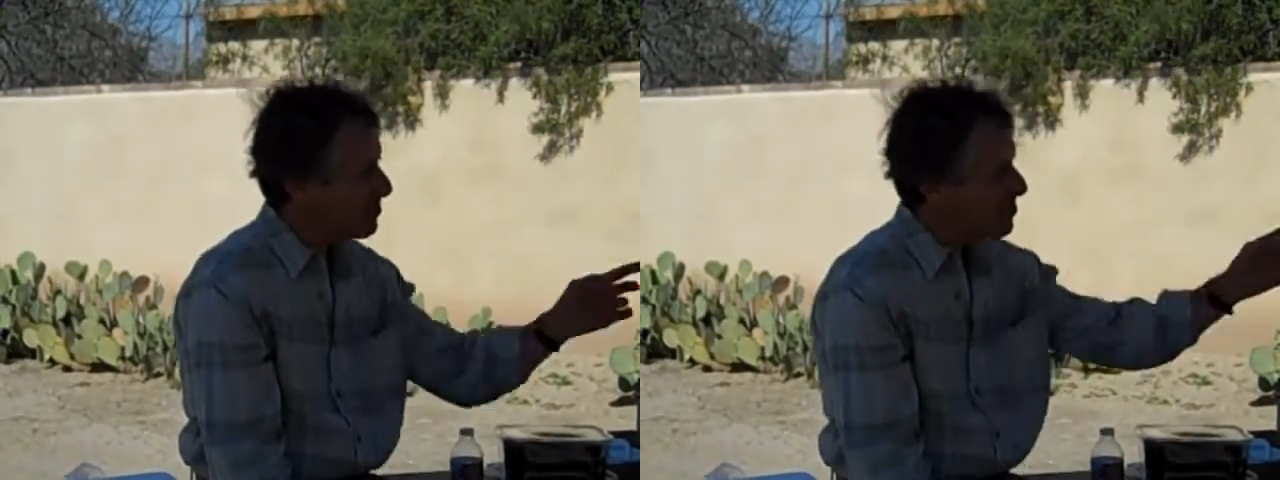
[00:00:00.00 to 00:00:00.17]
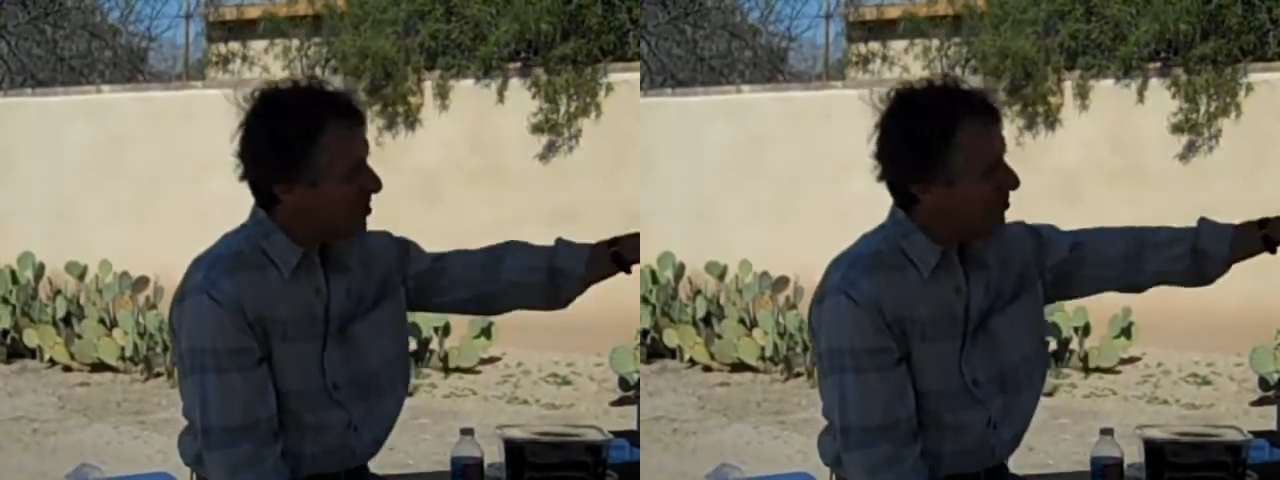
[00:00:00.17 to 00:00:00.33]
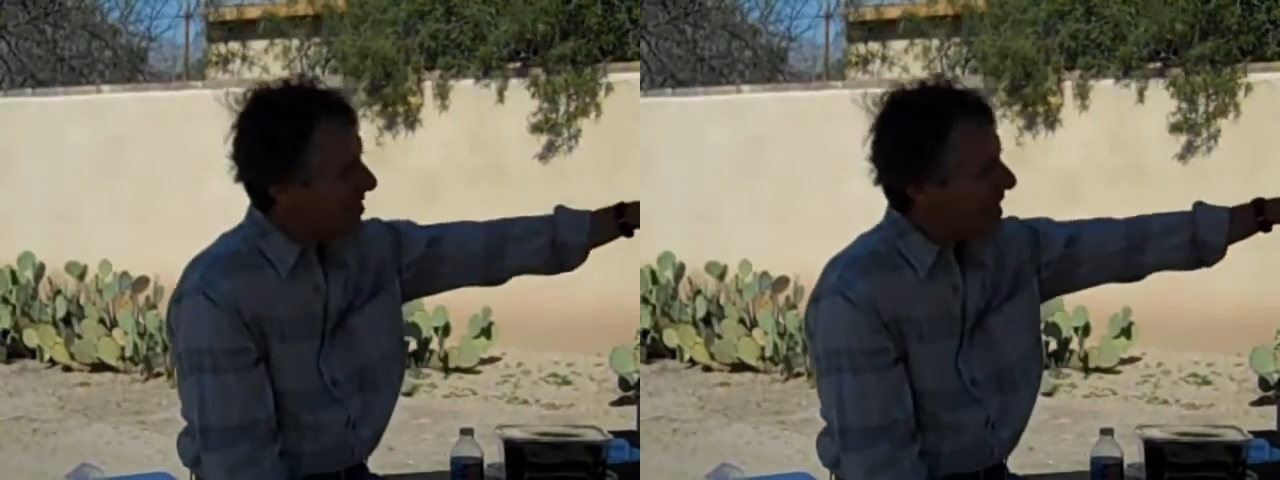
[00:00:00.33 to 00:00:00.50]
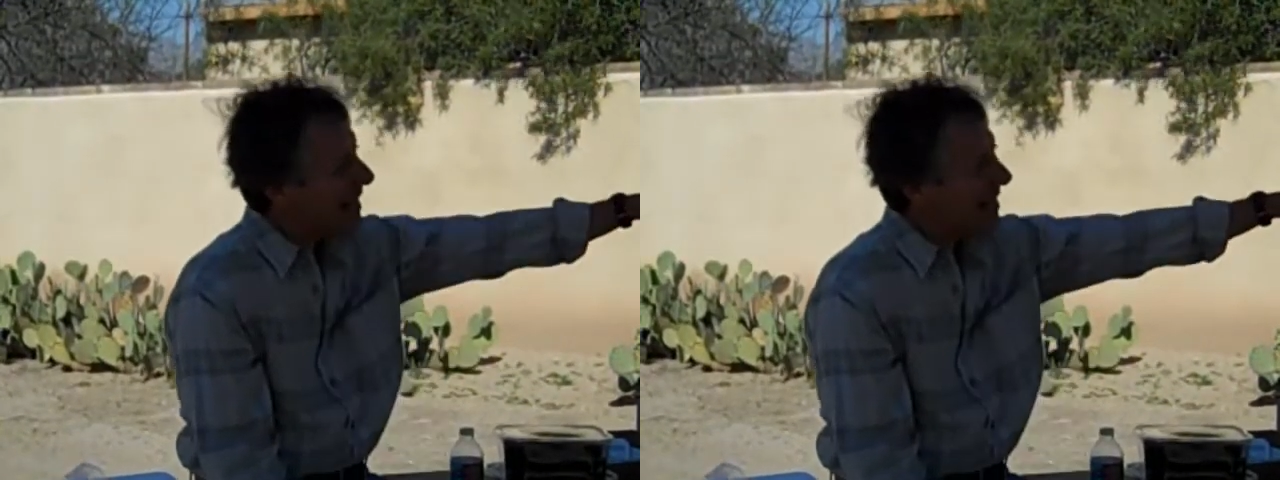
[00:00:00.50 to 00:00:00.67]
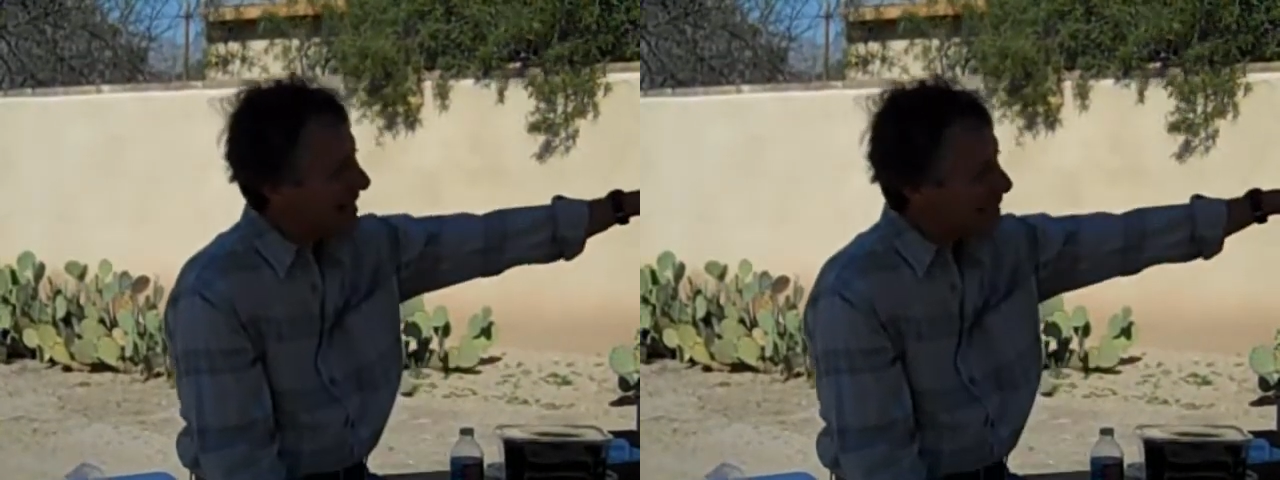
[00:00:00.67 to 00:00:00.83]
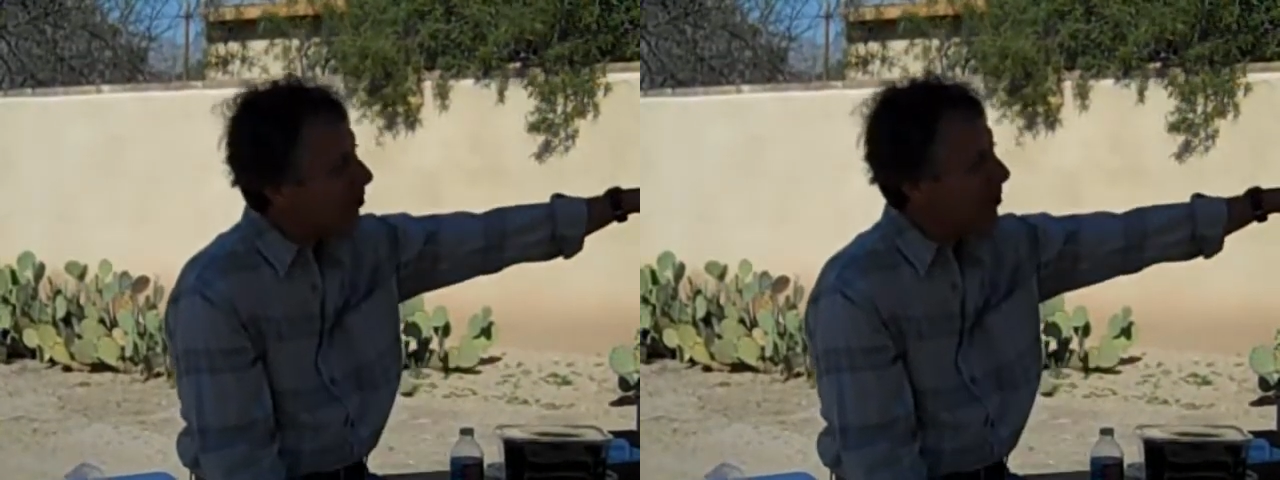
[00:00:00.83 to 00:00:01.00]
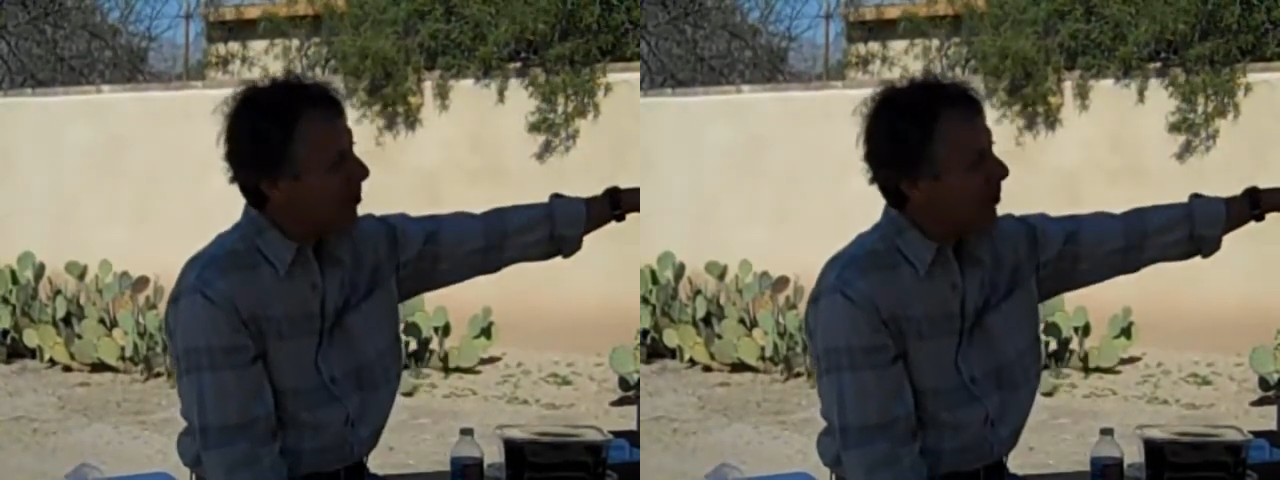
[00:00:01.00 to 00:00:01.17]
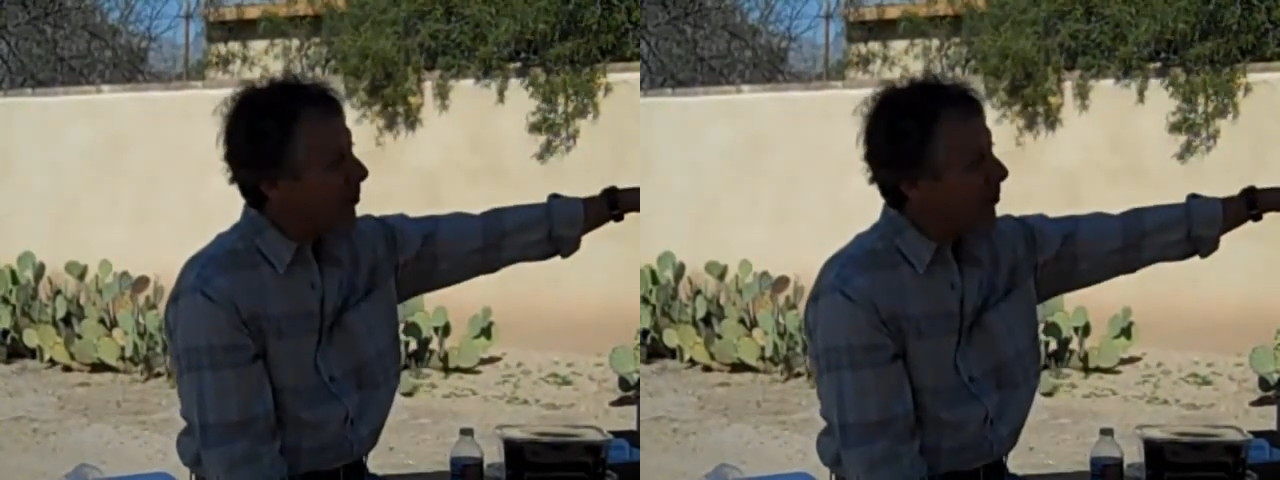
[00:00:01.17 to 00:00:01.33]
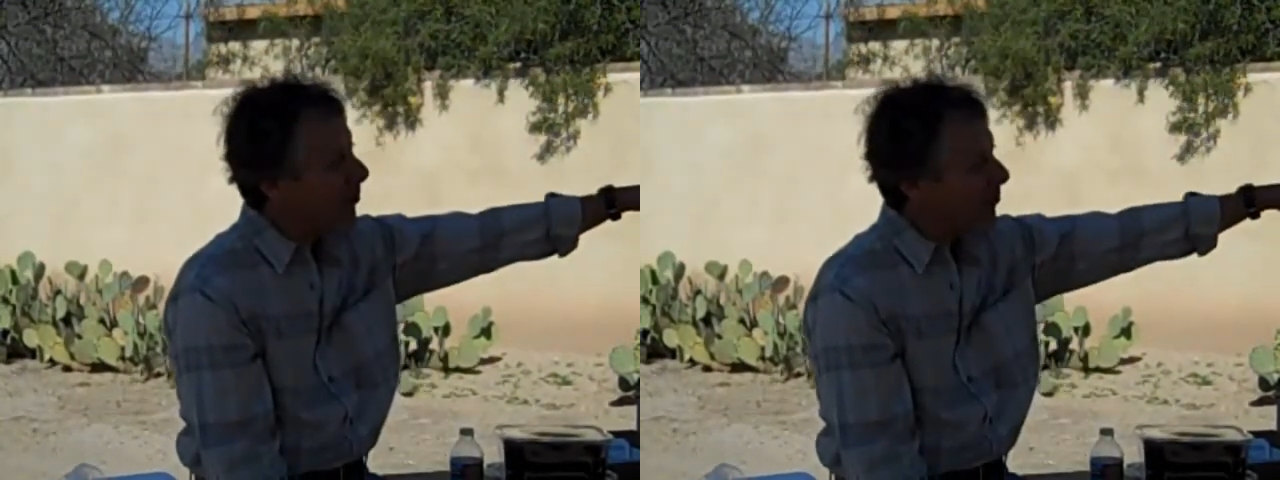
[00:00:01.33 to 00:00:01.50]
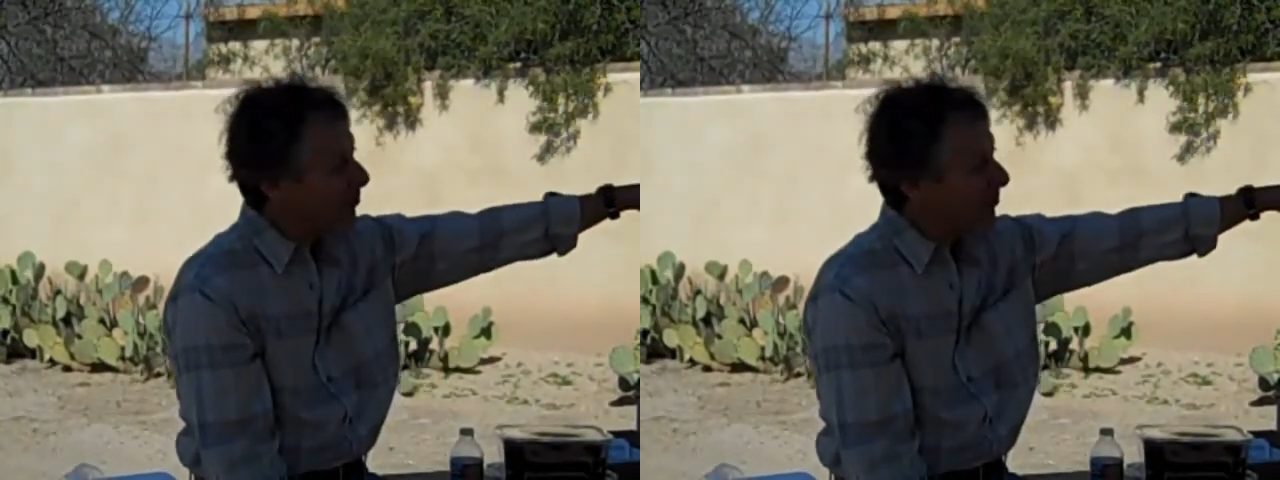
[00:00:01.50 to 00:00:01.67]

built that a year ago